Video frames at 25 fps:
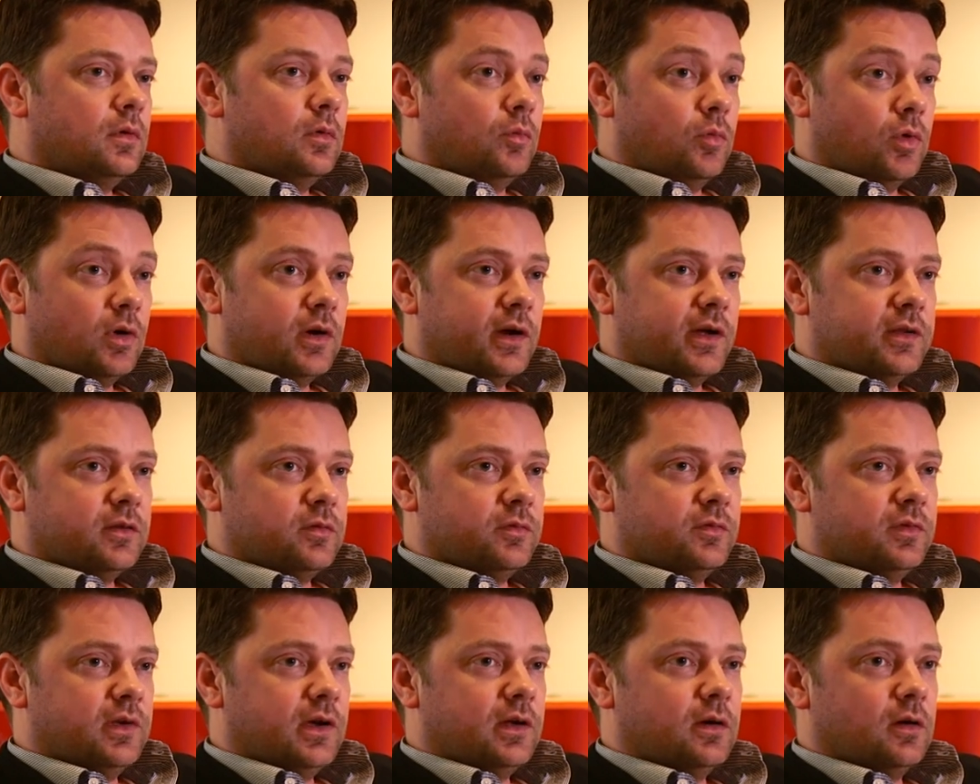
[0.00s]
what kinds
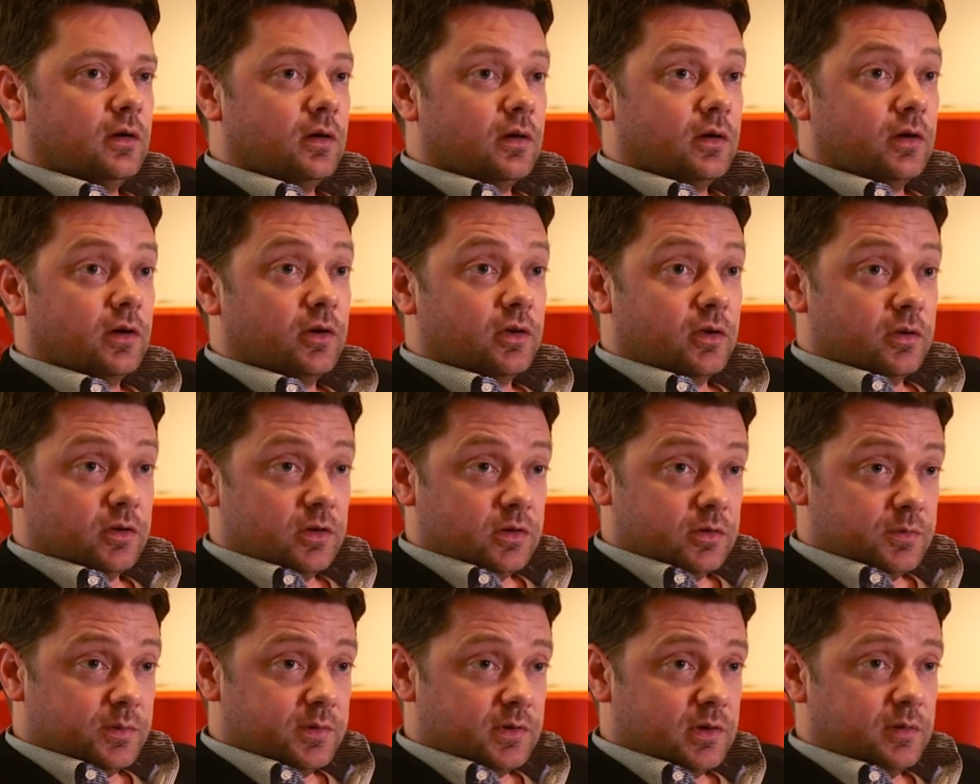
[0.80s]
of data are
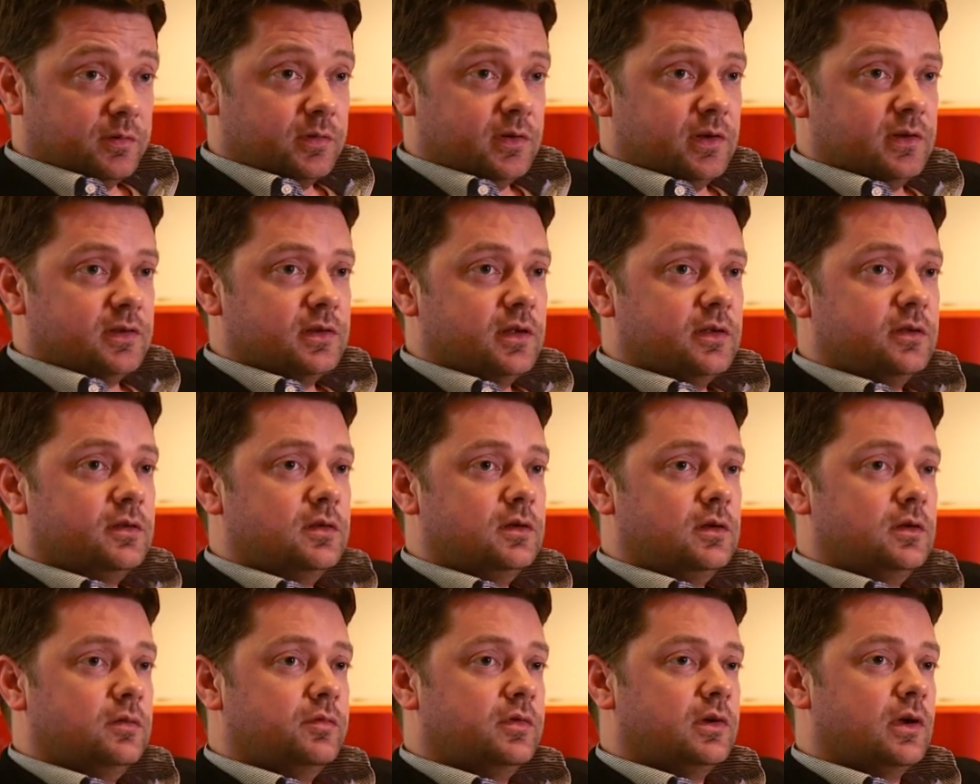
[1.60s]
specifically
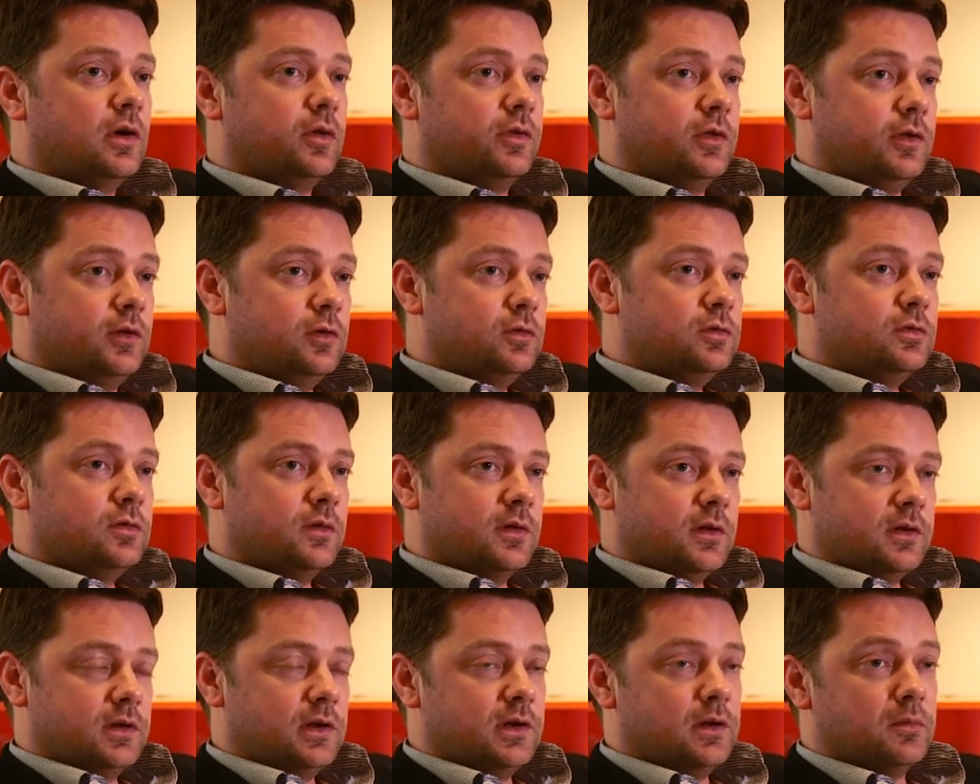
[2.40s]
sensitive and how the use
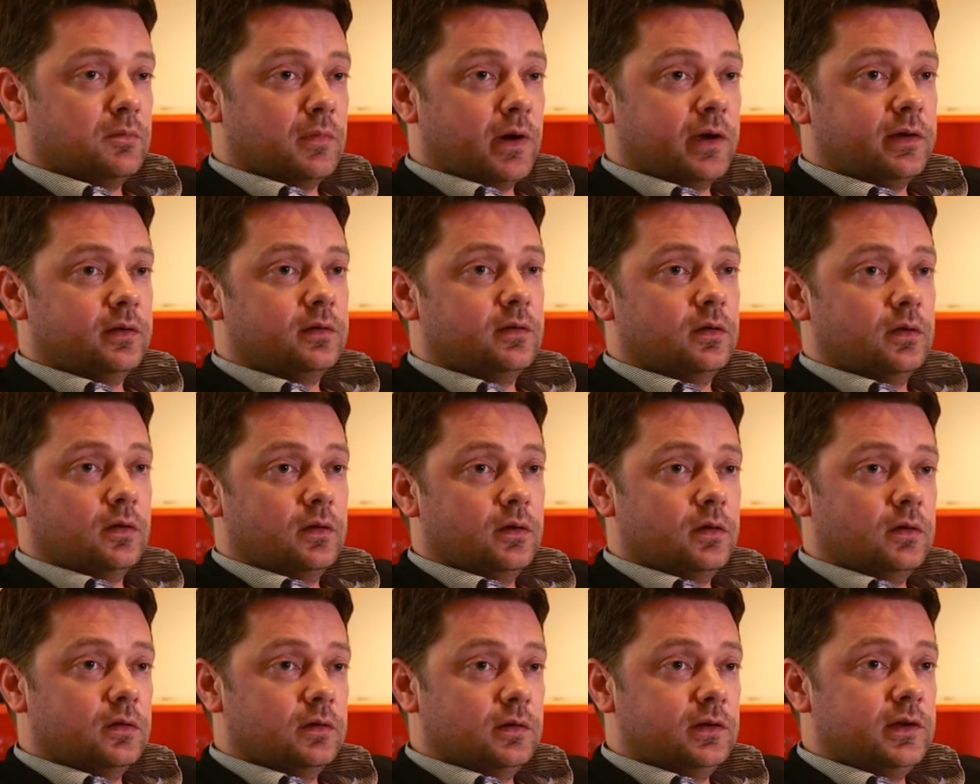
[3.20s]
of the data might
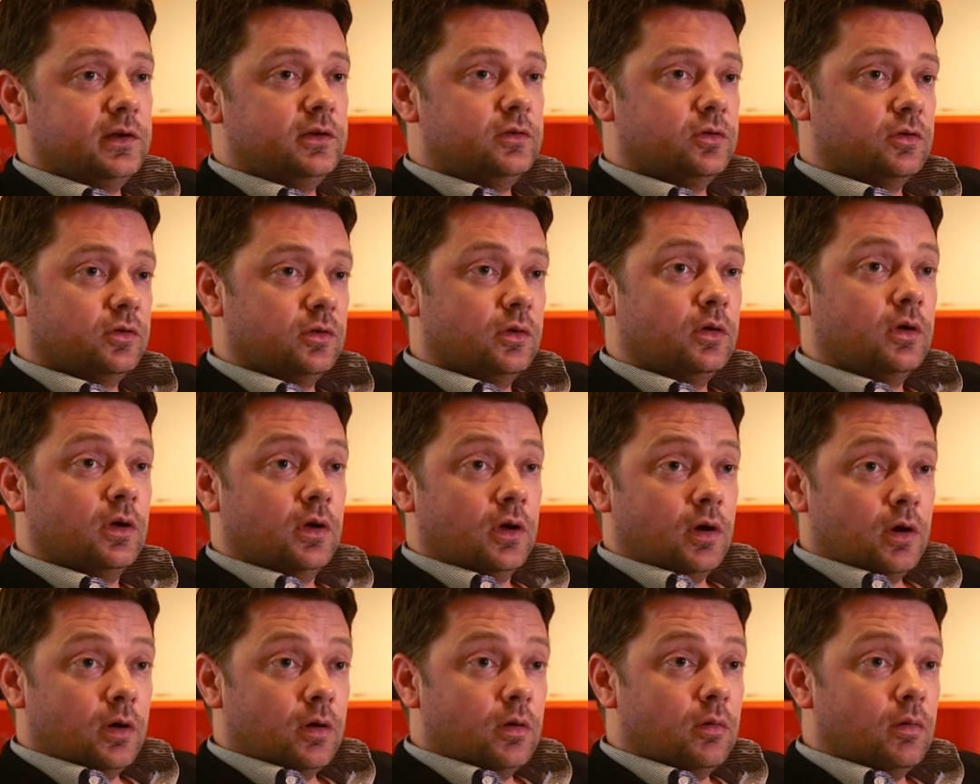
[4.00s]
lead to
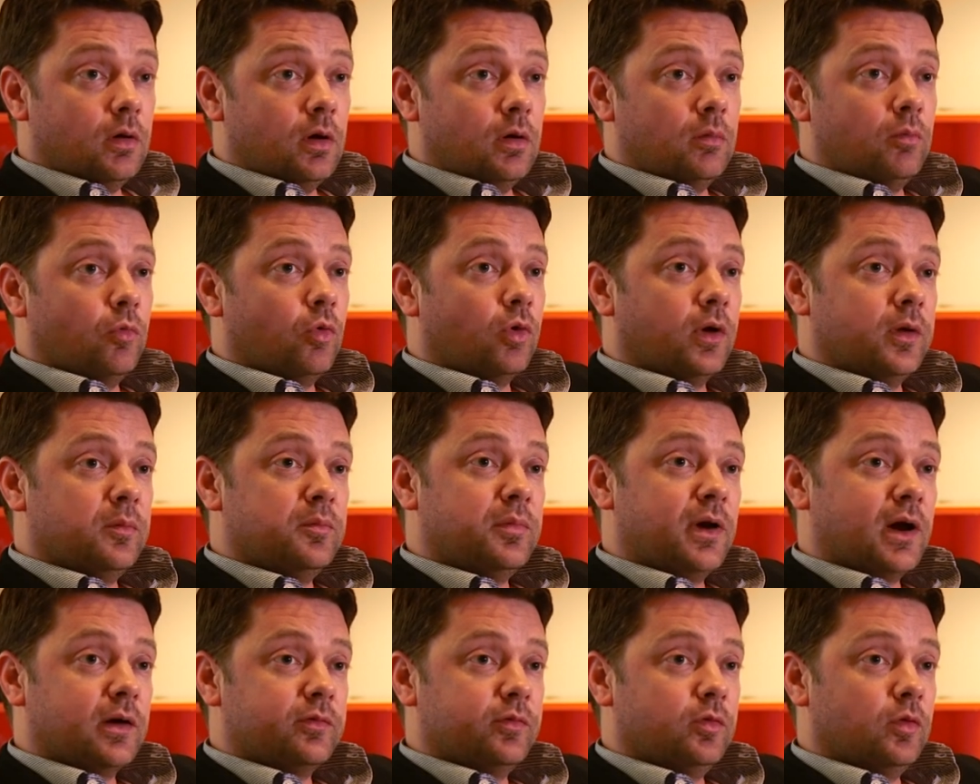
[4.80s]
more
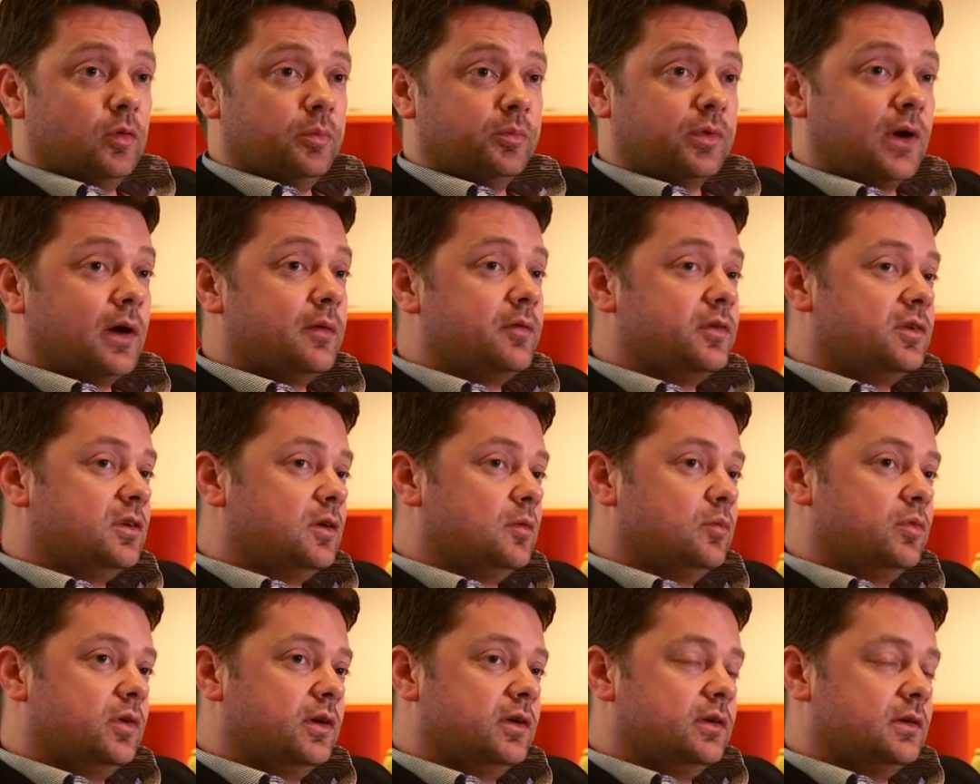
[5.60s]
impactful
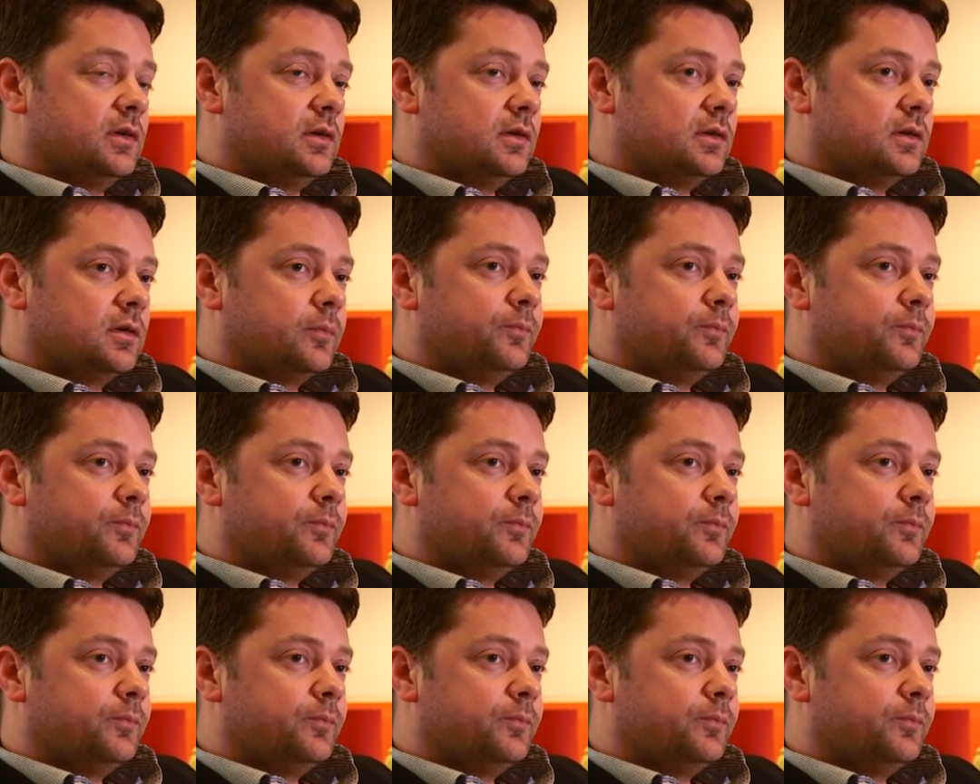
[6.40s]
privacy breaches.